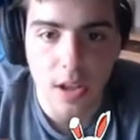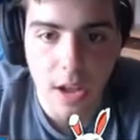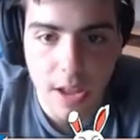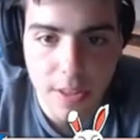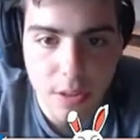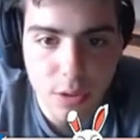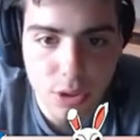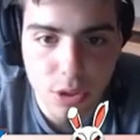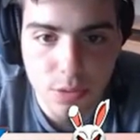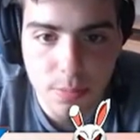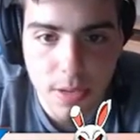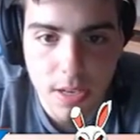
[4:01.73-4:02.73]
And then there's
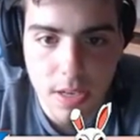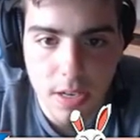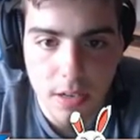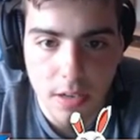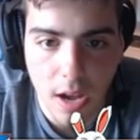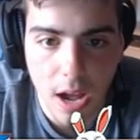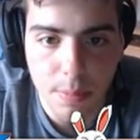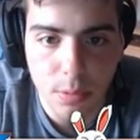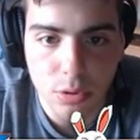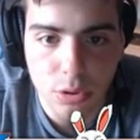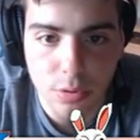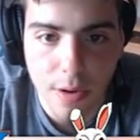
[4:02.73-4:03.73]
just me. I pull
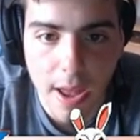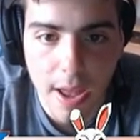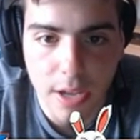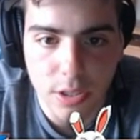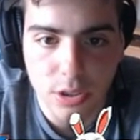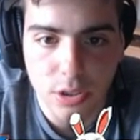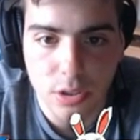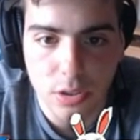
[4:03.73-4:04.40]
trash.